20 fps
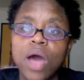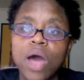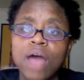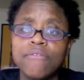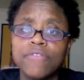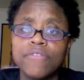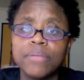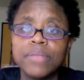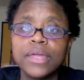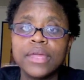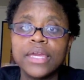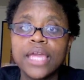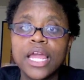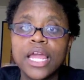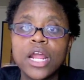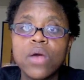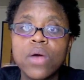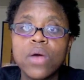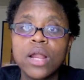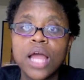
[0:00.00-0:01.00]
I'm from the
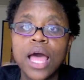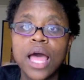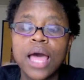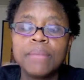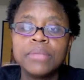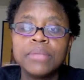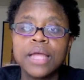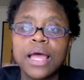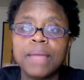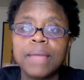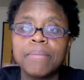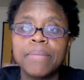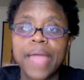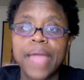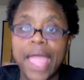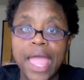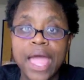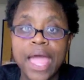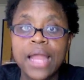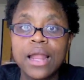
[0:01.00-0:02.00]
ghetto, and I'm not
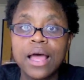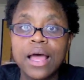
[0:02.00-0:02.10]
bad.